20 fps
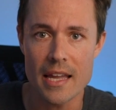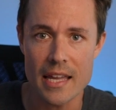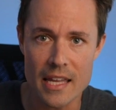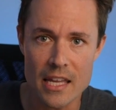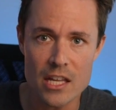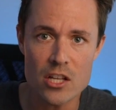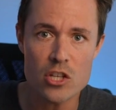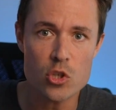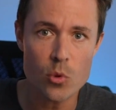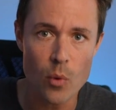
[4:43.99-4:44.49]

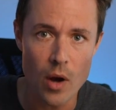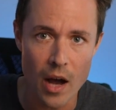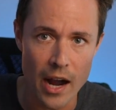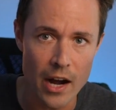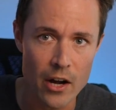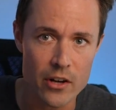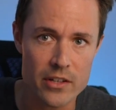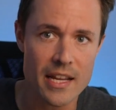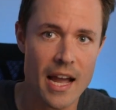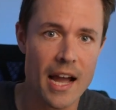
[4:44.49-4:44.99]
into a
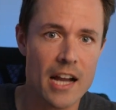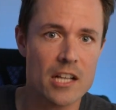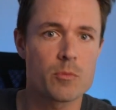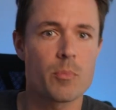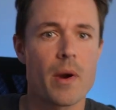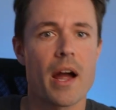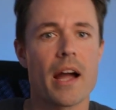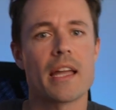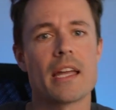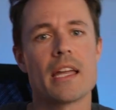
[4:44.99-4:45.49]
higher tax
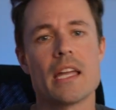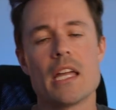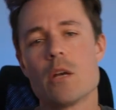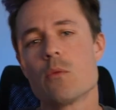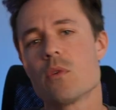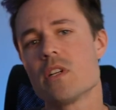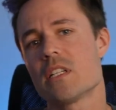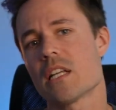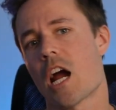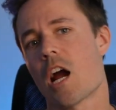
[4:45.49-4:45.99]
bracket in
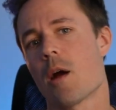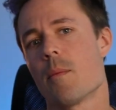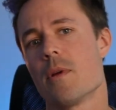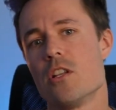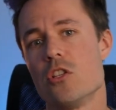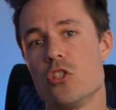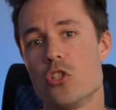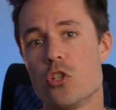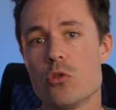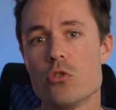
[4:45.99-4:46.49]

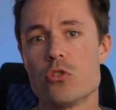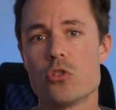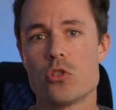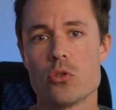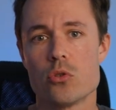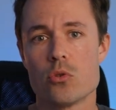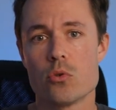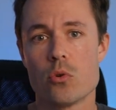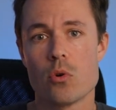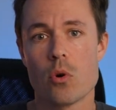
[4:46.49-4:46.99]
retirement due
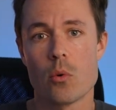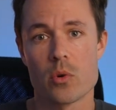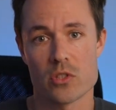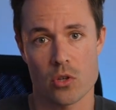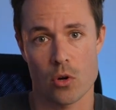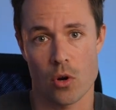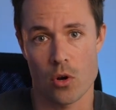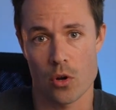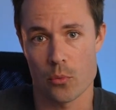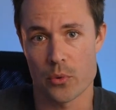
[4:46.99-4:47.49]
to what's
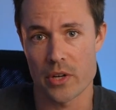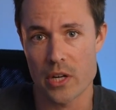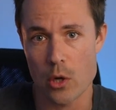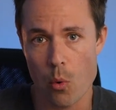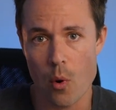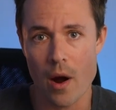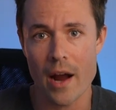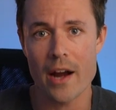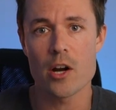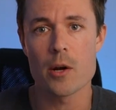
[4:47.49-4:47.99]
called
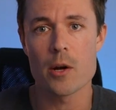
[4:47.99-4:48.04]
required